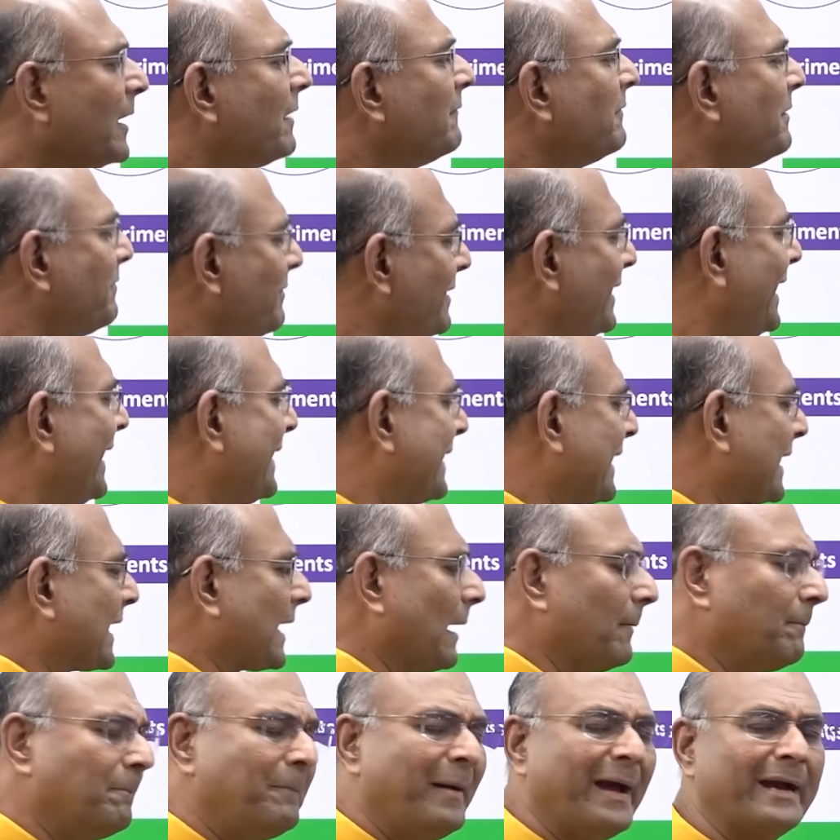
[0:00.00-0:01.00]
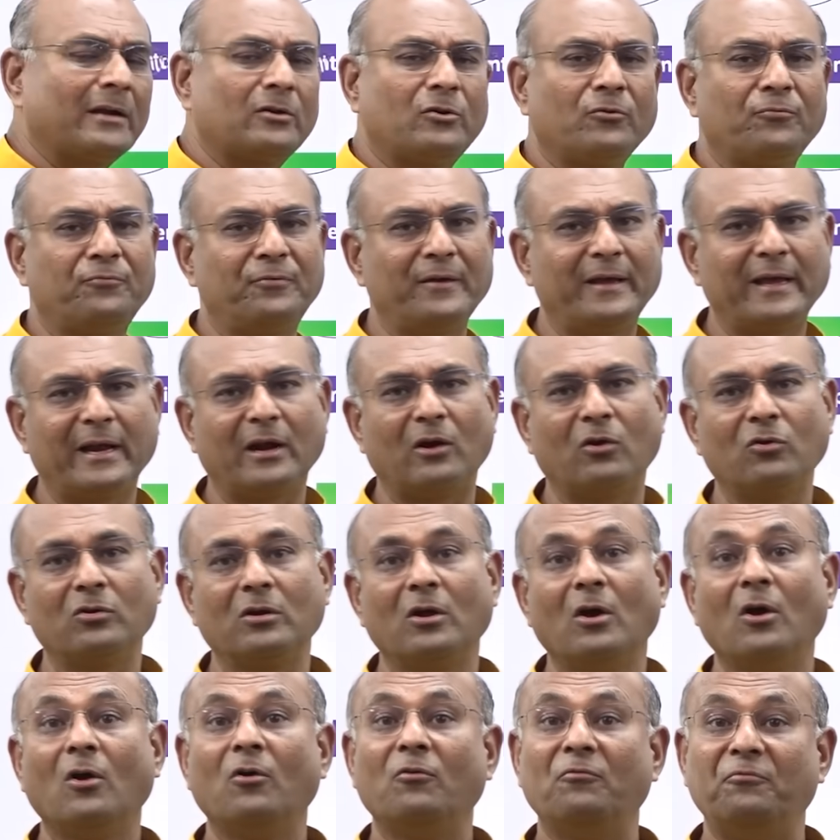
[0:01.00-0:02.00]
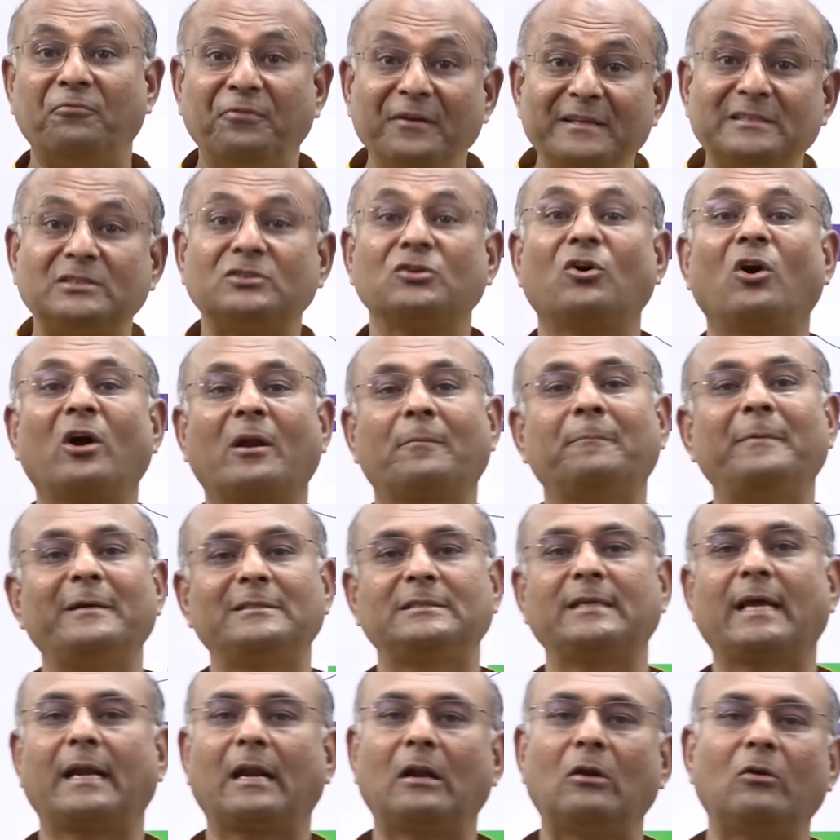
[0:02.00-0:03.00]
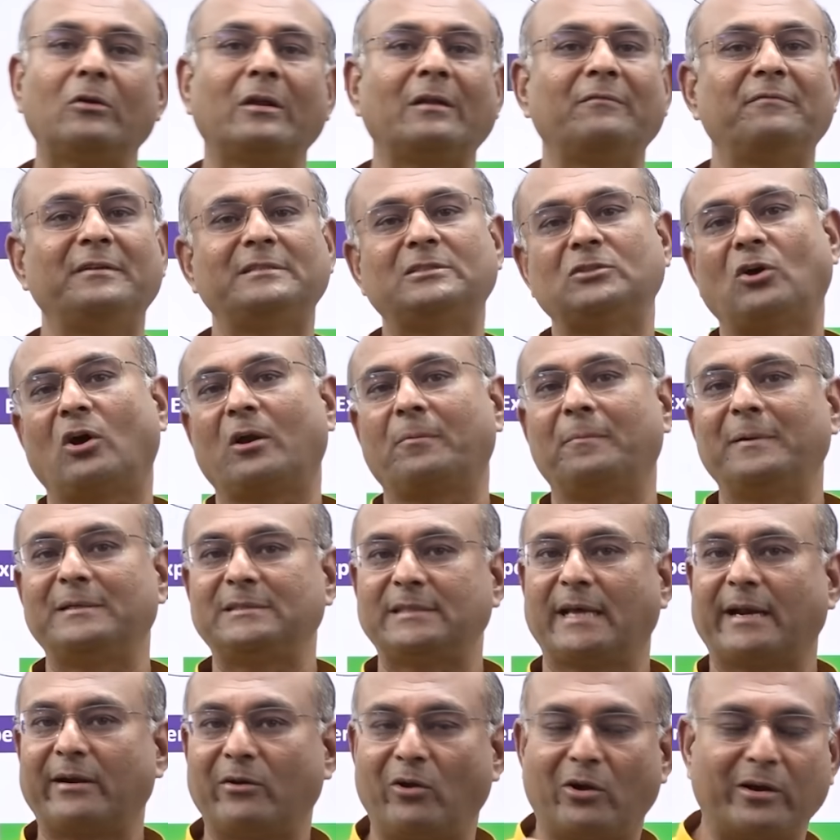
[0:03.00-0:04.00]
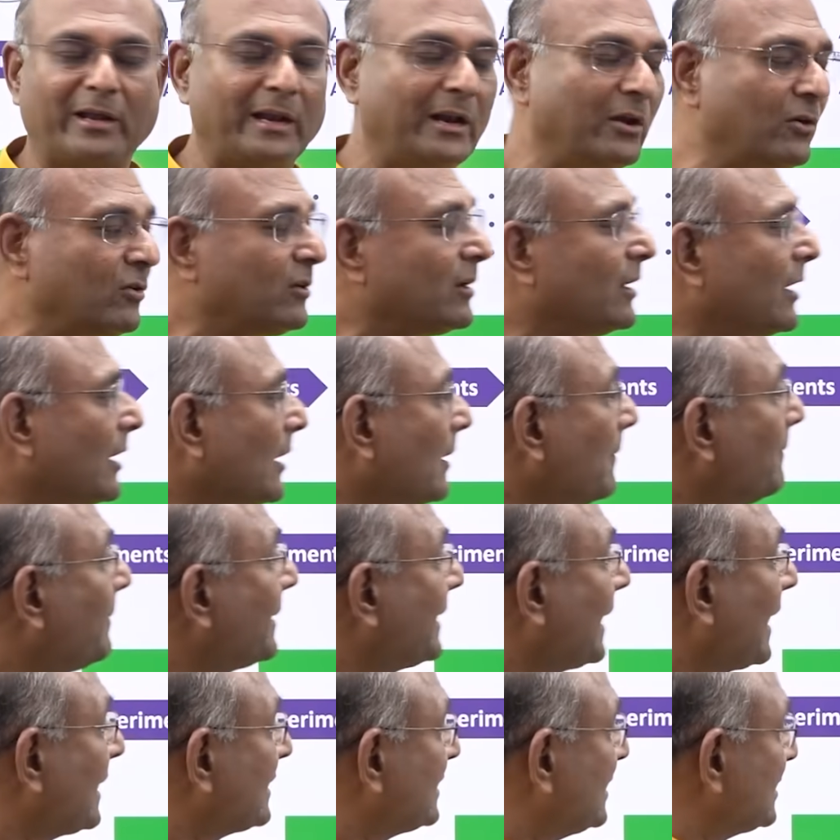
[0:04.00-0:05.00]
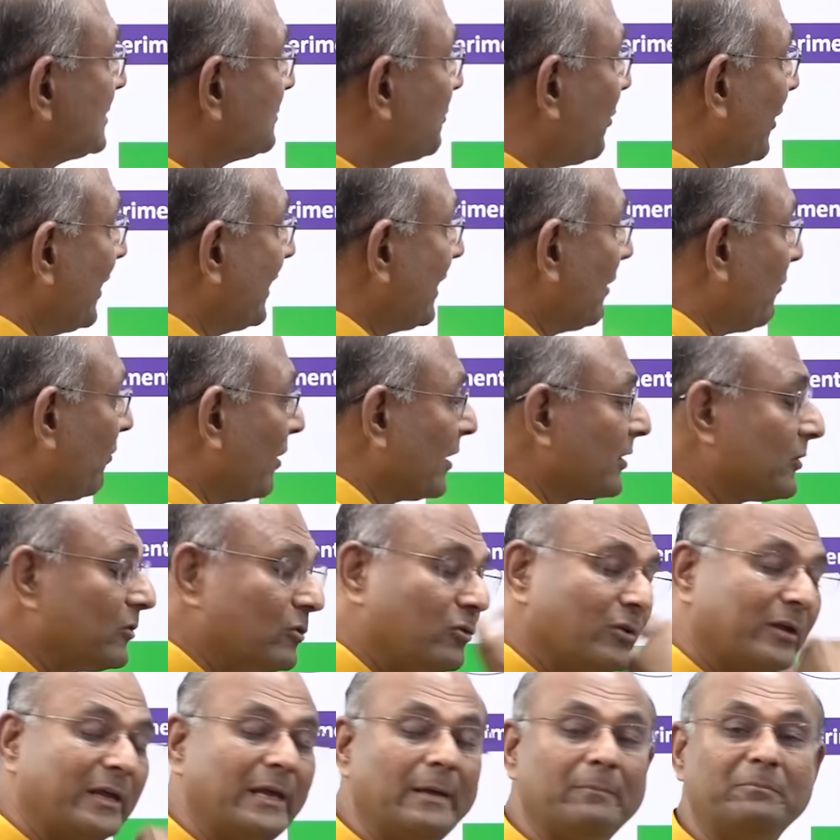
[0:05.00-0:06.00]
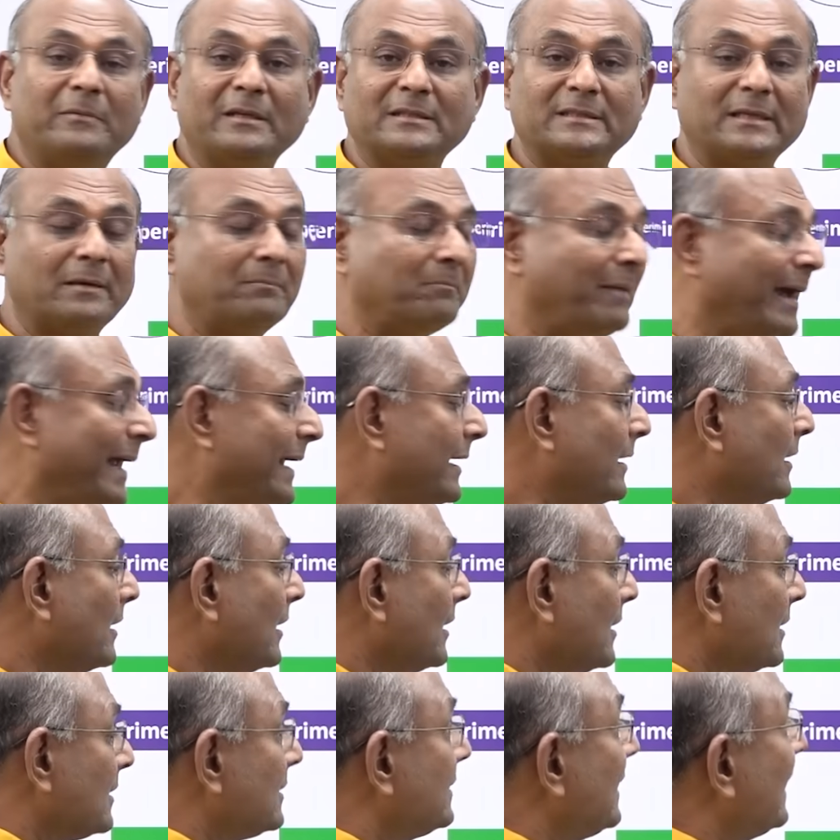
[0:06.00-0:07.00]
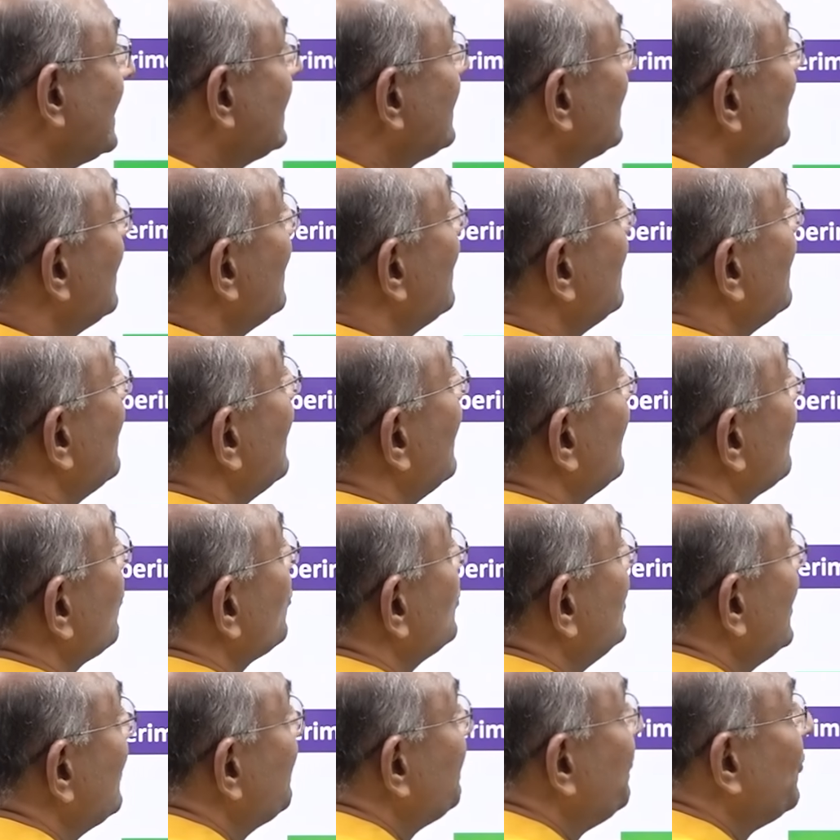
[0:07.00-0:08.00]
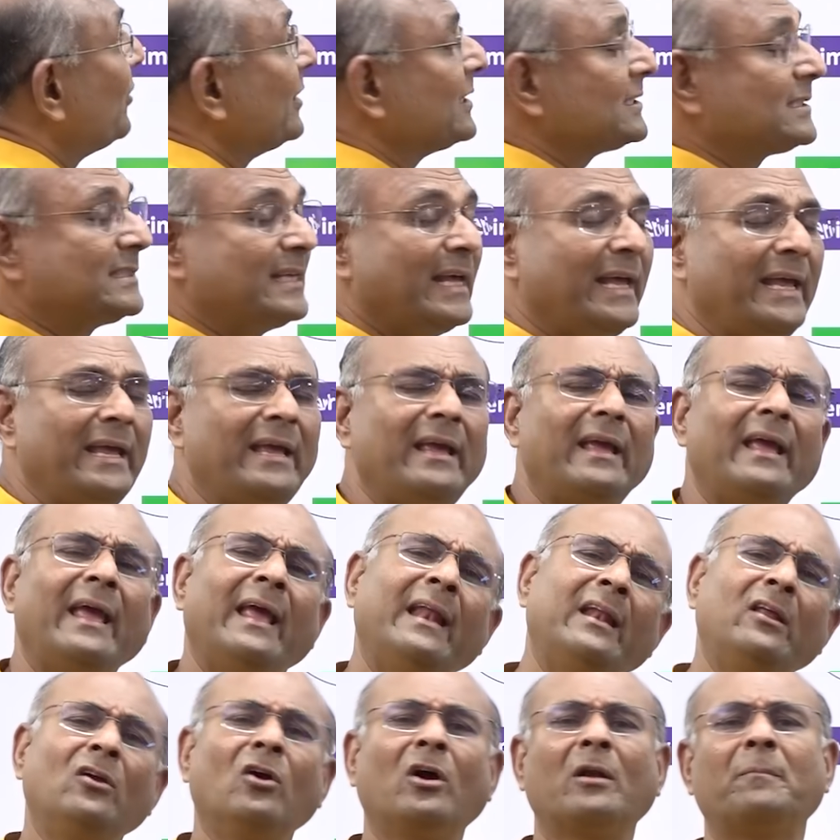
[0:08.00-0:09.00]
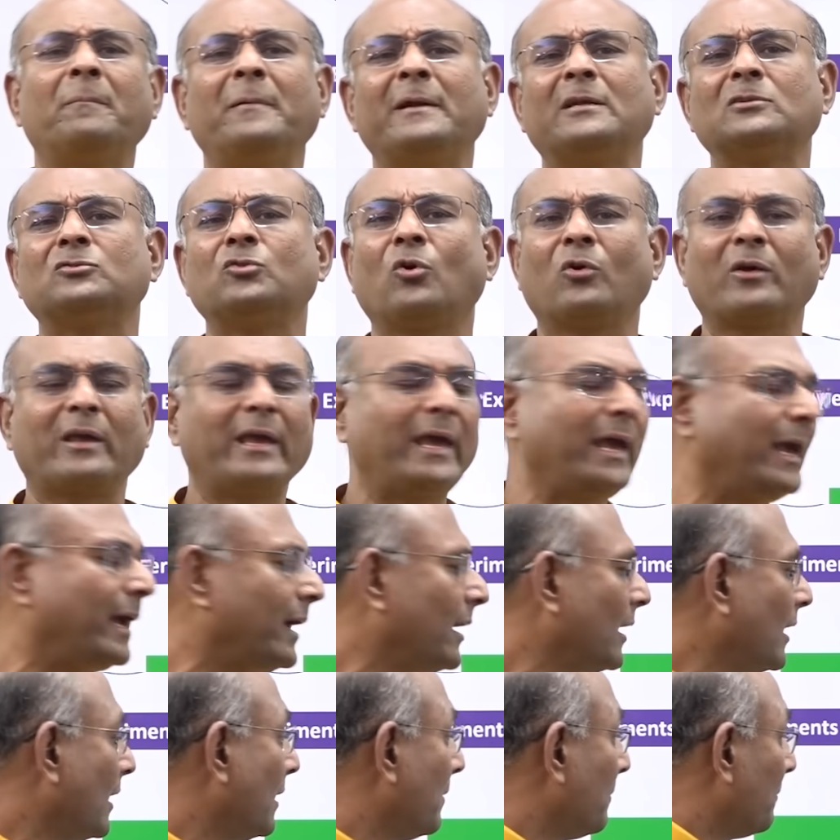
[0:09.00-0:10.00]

We will later come back to figure out which orbits are allowed and which orbits are not allowed. But at this point, I want you to keep this in mind that Rutherford is saying any orbit is okay.